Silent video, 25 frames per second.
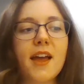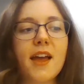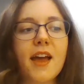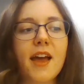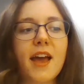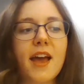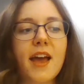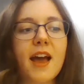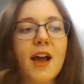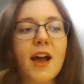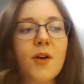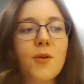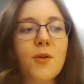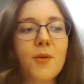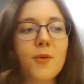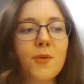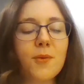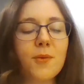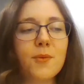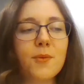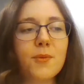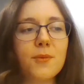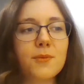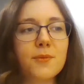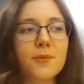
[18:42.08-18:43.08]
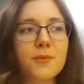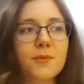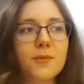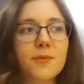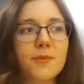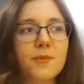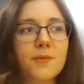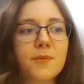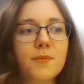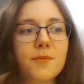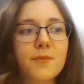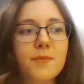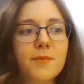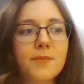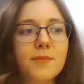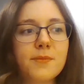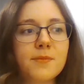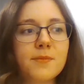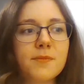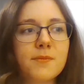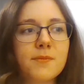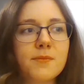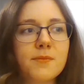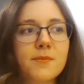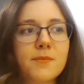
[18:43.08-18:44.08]
how
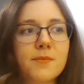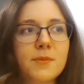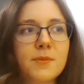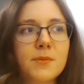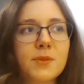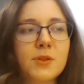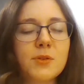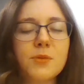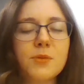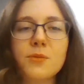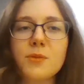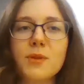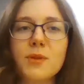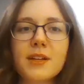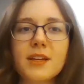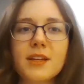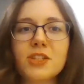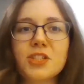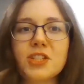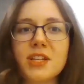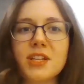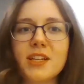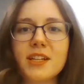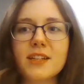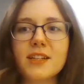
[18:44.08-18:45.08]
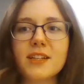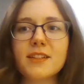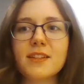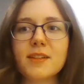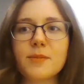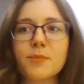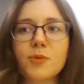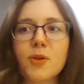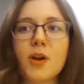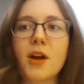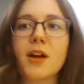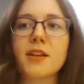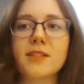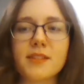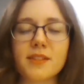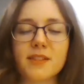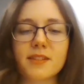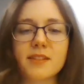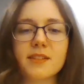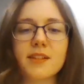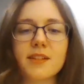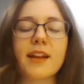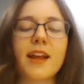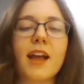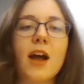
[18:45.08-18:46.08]
you initiated the process.
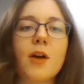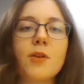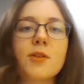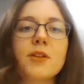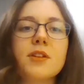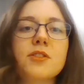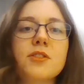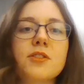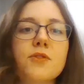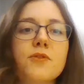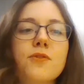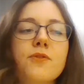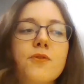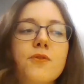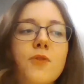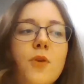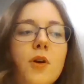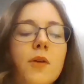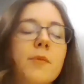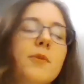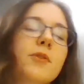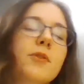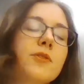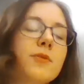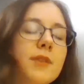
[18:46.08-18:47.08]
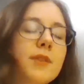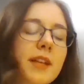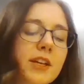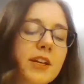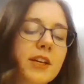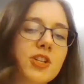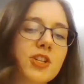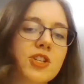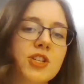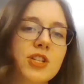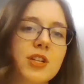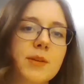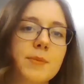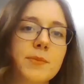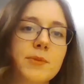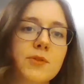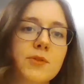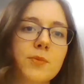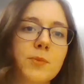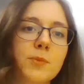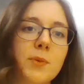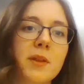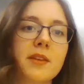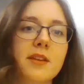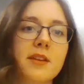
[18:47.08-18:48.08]
Like, how did you form those relationships
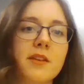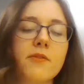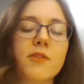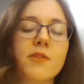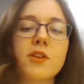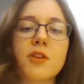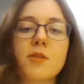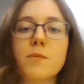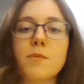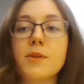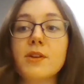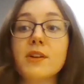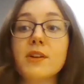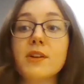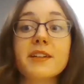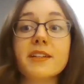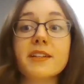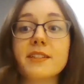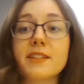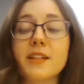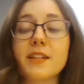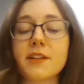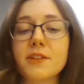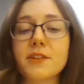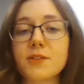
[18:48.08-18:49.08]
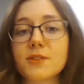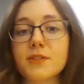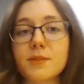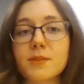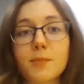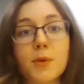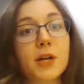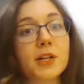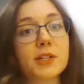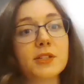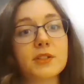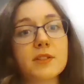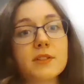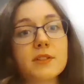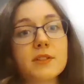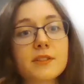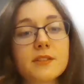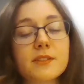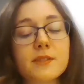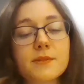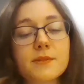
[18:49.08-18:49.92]
with different community centers and partners?